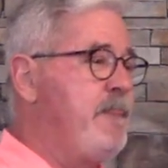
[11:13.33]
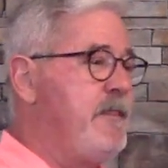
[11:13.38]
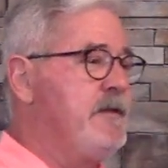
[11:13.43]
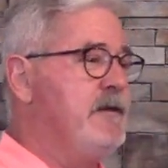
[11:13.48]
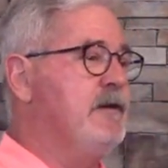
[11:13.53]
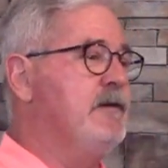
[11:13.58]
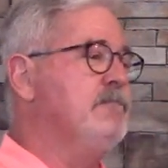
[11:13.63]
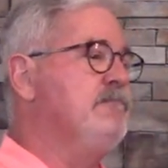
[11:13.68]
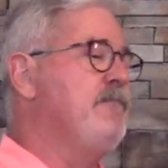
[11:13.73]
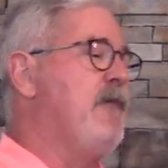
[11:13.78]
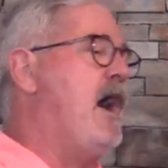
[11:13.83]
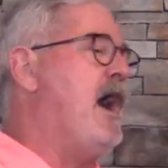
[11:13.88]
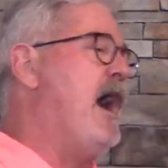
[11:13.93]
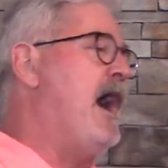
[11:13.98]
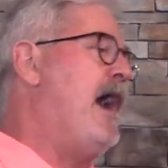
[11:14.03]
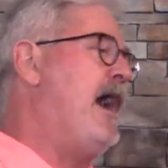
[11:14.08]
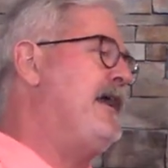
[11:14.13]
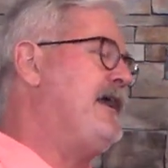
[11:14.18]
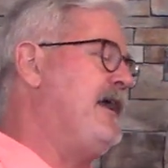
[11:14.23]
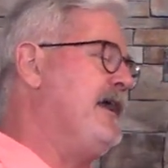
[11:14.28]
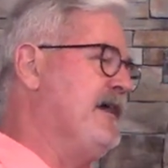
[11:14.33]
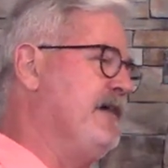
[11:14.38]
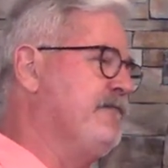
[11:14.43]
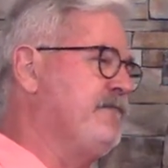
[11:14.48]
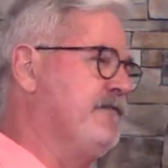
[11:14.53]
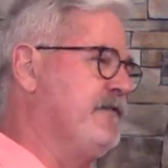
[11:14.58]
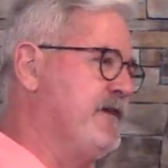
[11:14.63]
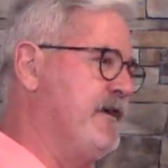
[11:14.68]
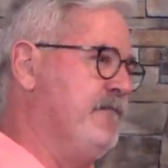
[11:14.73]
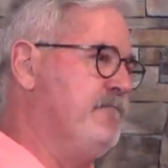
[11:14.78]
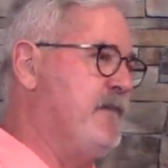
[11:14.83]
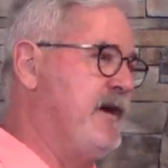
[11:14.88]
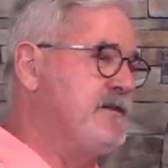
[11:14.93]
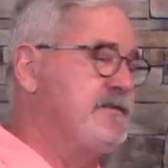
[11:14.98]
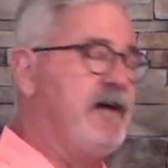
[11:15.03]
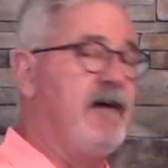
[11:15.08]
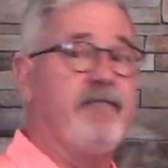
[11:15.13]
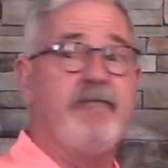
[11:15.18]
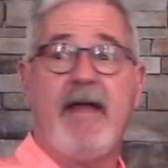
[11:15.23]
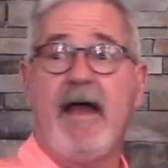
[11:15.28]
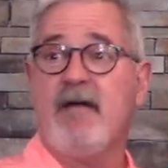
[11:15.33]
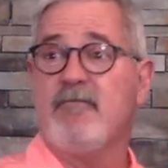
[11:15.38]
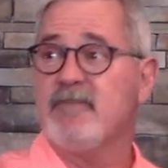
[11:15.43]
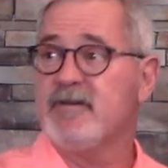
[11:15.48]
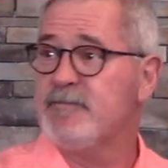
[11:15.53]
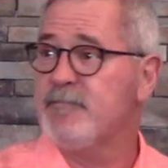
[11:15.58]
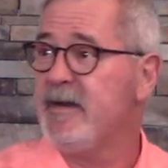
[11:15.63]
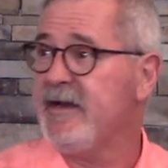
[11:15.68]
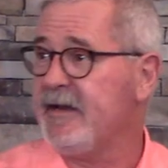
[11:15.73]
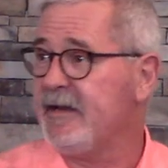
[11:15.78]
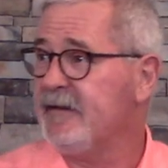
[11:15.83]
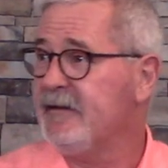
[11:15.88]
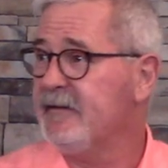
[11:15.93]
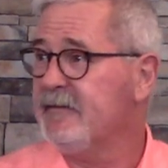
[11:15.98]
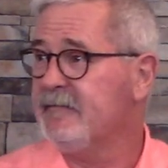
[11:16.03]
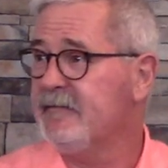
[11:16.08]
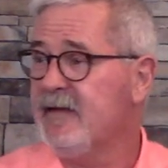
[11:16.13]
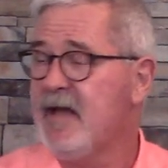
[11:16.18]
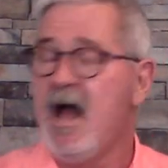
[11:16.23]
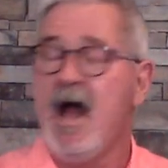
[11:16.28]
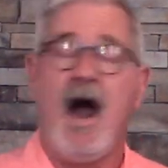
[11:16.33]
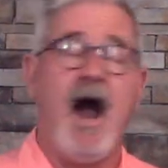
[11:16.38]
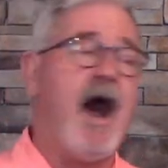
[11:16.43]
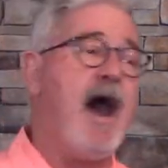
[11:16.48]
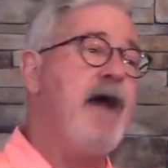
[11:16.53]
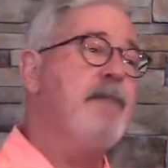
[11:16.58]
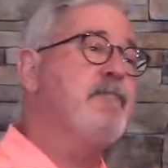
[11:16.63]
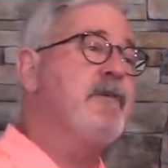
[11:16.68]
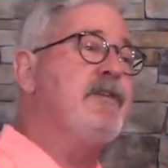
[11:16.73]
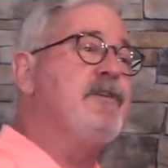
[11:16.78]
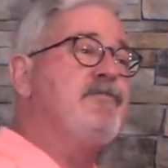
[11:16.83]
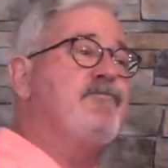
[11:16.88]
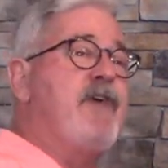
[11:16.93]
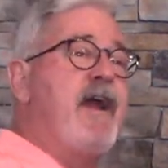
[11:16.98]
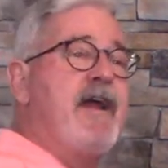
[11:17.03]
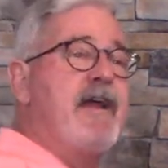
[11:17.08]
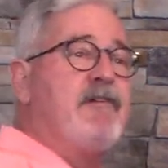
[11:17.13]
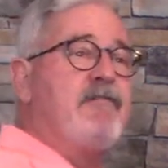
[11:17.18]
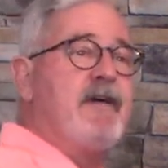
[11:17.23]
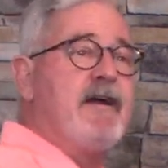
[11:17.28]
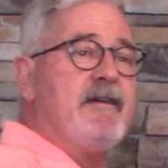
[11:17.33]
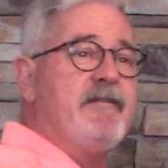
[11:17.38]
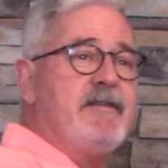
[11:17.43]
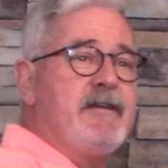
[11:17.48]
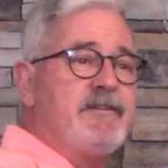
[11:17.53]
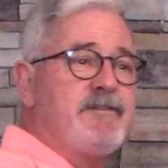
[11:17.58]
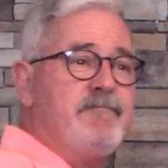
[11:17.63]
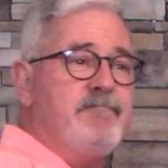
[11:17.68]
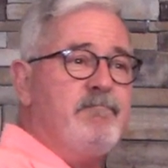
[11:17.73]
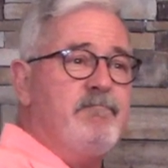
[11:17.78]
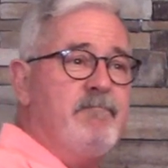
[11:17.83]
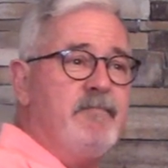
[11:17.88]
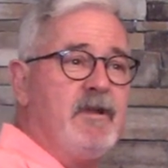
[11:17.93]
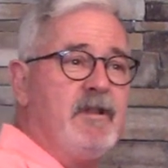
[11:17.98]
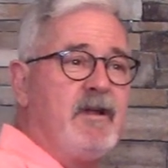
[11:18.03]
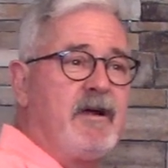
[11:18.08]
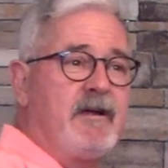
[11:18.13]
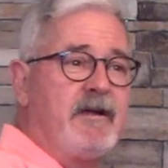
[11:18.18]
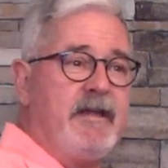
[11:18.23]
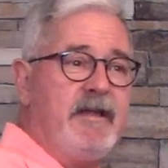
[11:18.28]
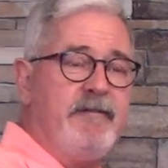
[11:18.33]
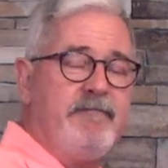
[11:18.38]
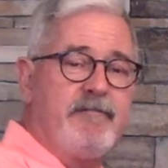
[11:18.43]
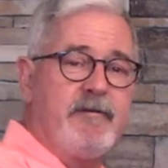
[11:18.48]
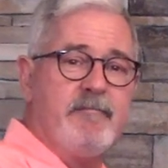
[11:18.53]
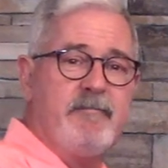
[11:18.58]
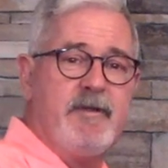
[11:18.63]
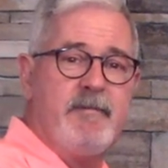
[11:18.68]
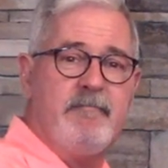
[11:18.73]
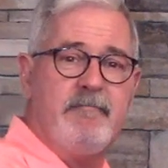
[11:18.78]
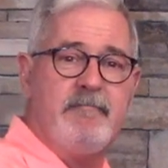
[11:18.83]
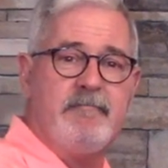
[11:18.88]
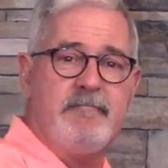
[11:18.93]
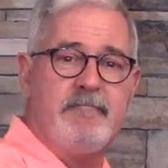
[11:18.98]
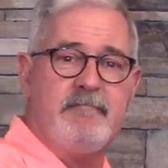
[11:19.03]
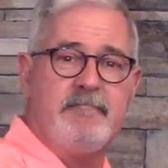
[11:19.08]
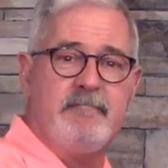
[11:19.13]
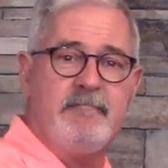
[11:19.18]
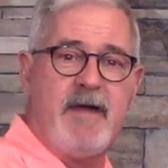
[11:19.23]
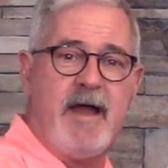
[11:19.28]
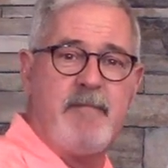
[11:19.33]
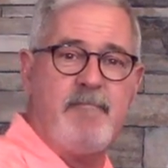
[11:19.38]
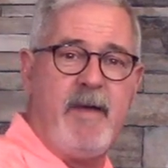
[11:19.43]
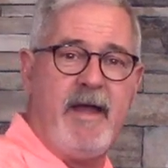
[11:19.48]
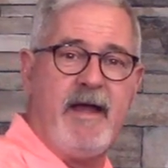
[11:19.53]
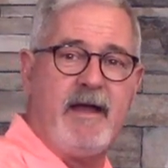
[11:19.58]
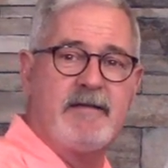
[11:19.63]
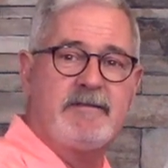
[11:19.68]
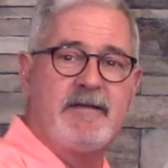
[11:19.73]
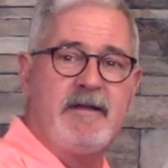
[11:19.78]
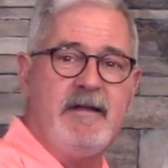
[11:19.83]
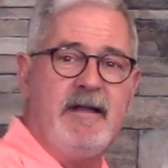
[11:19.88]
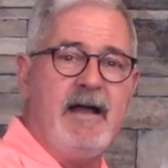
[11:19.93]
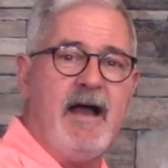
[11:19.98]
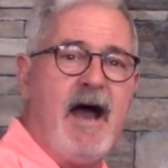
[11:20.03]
you know, I can't forgive myself. That was me. I'm going to drag around this malarkey from my past.